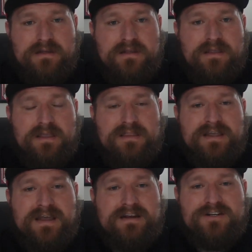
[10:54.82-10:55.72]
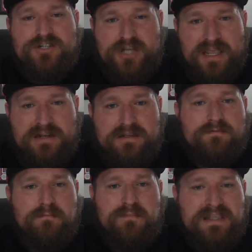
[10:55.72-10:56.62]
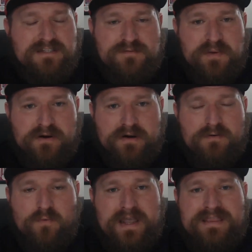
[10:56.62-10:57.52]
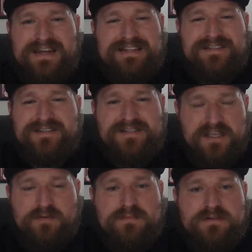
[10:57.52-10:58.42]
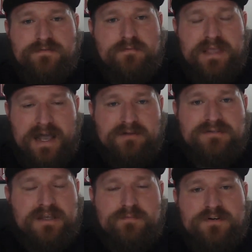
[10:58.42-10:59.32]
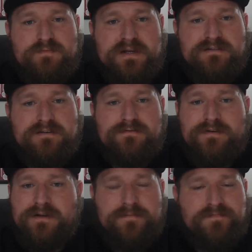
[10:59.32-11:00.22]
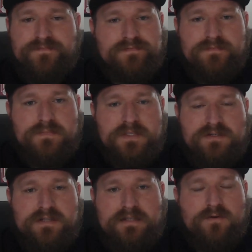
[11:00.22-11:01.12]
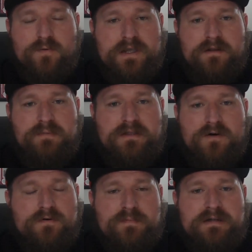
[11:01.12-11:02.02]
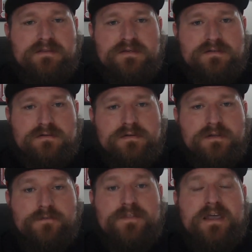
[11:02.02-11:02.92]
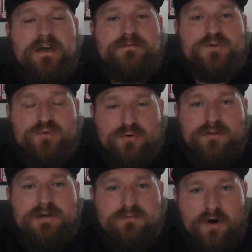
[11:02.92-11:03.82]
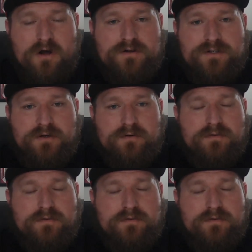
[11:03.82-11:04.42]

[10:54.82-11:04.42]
in the kind of jaded, mean-spirited way that it seems from the outside perspective, this is not the way to be going about this. If they have truly wronged you,